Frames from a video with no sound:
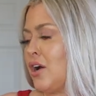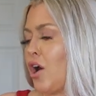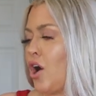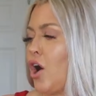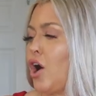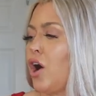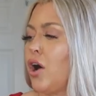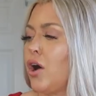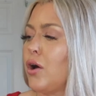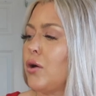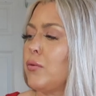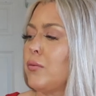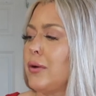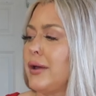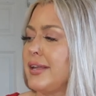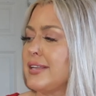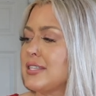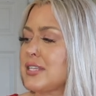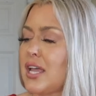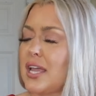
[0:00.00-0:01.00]
haul
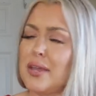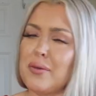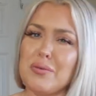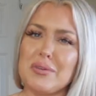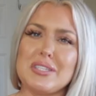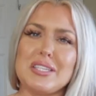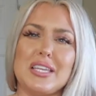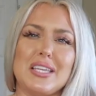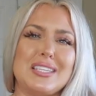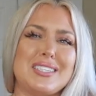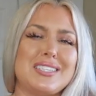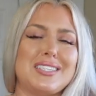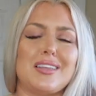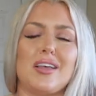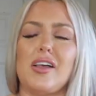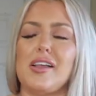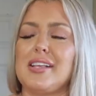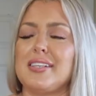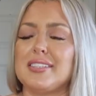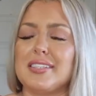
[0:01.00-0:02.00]
was, it was, it's,
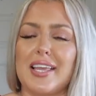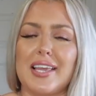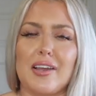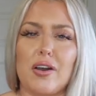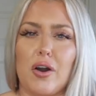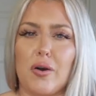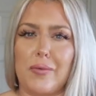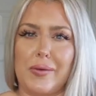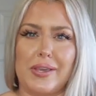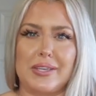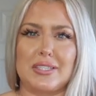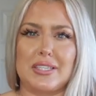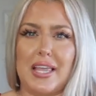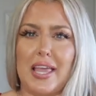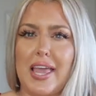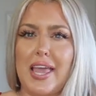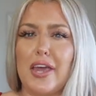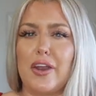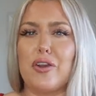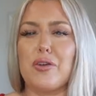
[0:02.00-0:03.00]
it's like always,
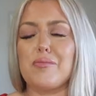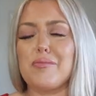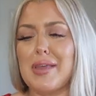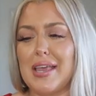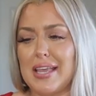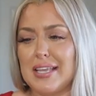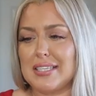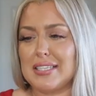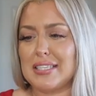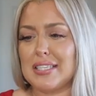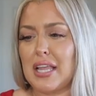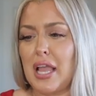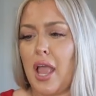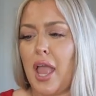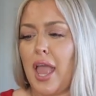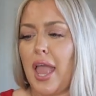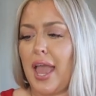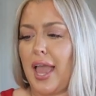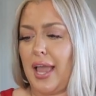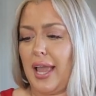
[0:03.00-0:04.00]
hit or miss,
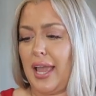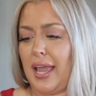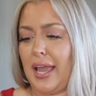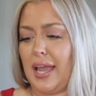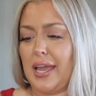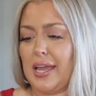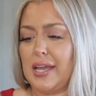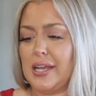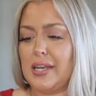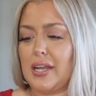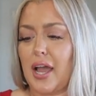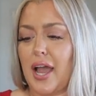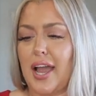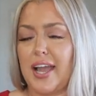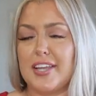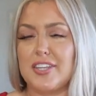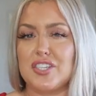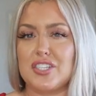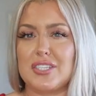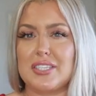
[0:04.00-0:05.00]
and
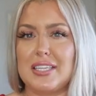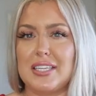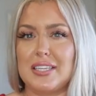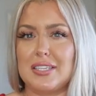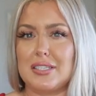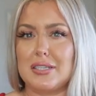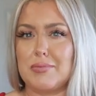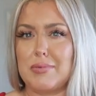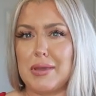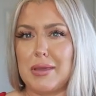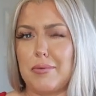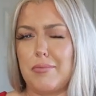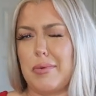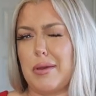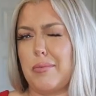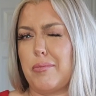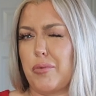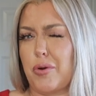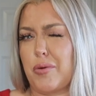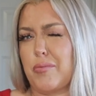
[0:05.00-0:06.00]
I just needed to be a
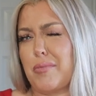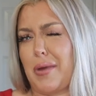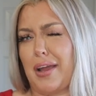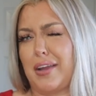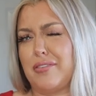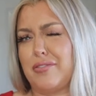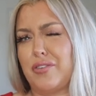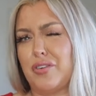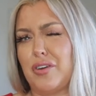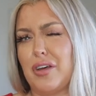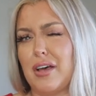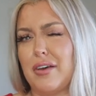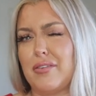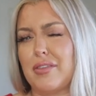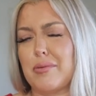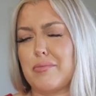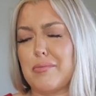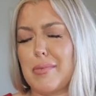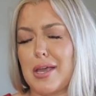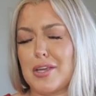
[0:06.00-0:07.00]
bit more mindful of
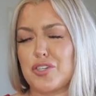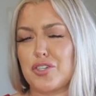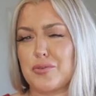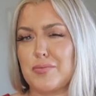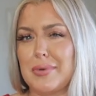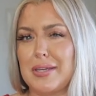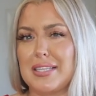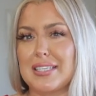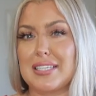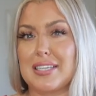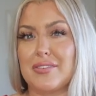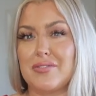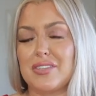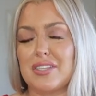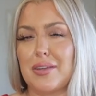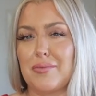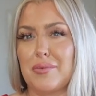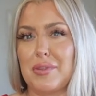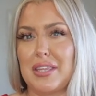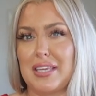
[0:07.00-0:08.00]
the measurements of
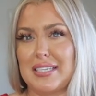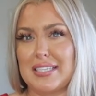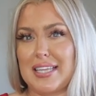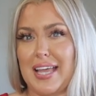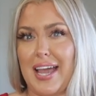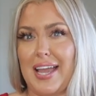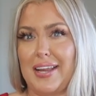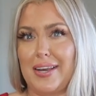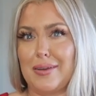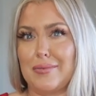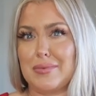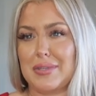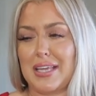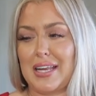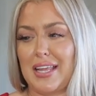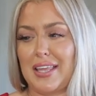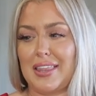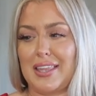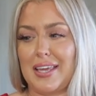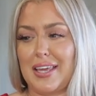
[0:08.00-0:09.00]
some of these items,
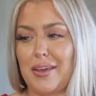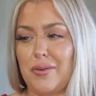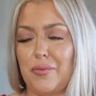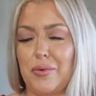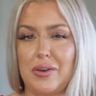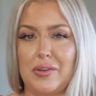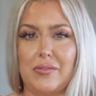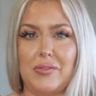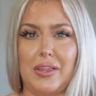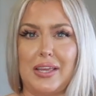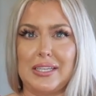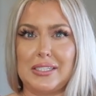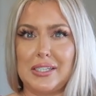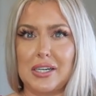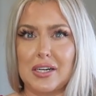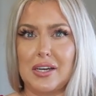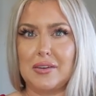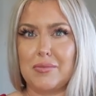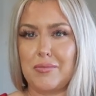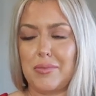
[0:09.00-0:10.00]
and I think it would have like
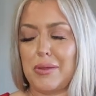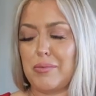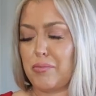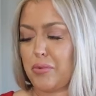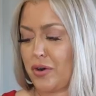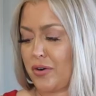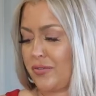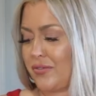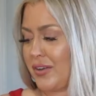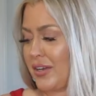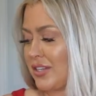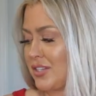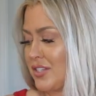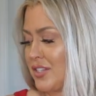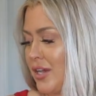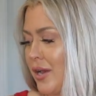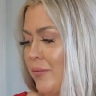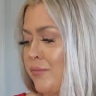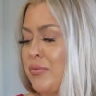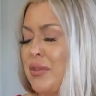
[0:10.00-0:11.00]
been perfect.
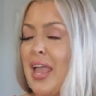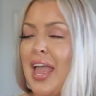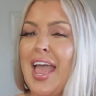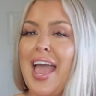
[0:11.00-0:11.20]
So